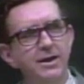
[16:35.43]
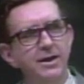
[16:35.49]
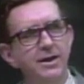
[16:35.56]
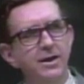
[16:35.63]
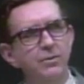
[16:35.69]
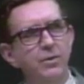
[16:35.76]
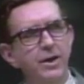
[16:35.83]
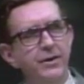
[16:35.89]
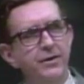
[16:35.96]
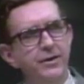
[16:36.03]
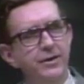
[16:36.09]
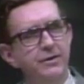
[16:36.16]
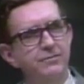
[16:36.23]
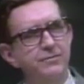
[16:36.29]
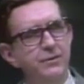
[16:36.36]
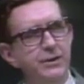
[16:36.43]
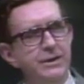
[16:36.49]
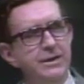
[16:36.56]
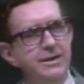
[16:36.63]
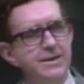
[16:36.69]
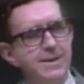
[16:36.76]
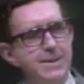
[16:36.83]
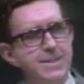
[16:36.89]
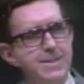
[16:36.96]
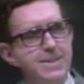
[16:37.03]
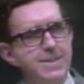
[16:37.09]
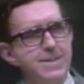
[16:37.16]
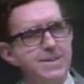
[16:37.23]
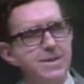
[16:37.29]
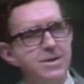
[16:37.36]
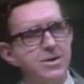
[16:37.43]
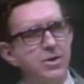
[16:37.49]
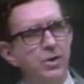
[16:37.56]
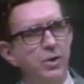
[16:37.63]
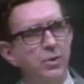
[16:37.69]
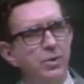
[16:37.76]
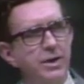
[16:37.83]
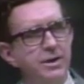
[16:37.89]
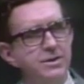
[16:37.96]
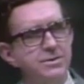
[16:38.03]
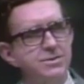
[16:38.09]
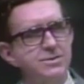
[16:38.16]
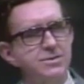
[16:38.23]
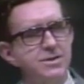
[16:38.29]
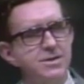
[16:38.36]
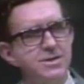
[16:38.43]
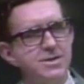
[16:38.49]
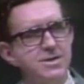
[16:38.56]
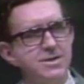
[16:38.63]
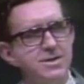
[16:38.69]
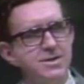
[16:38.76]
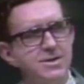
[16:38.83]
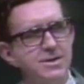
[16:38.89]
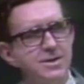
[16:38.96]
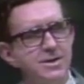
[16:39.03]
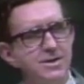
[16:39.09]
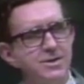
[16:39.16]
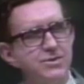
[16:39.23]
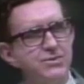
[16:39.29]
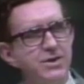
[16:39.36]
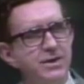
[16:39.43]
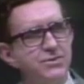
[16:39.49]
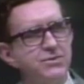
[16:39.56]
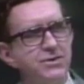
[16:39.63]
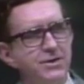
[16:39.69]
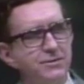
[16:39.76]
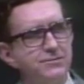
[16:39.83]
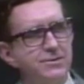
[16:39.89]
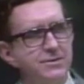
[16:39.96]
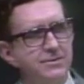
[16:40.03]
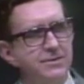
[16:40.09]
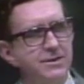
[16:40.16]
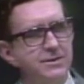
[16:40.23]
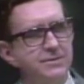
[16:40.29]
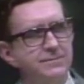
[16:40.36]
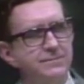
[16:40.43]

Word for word: I wonder if we always are sensitive to it.